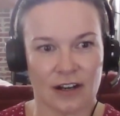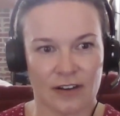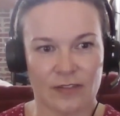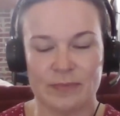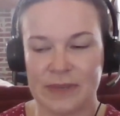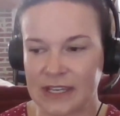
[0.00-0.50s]

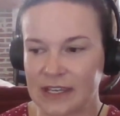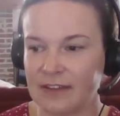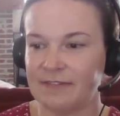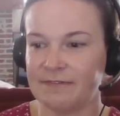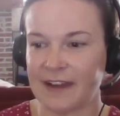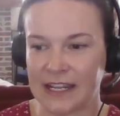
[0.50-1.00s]
of me
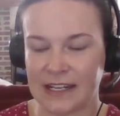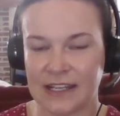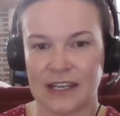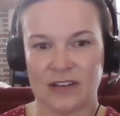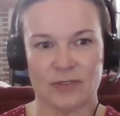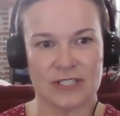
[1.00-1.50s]

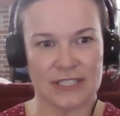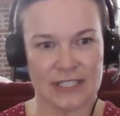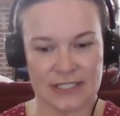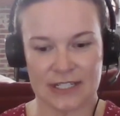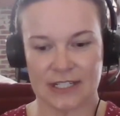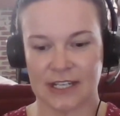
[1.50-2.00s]
fighting and
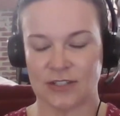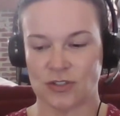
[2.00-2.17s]
resisting and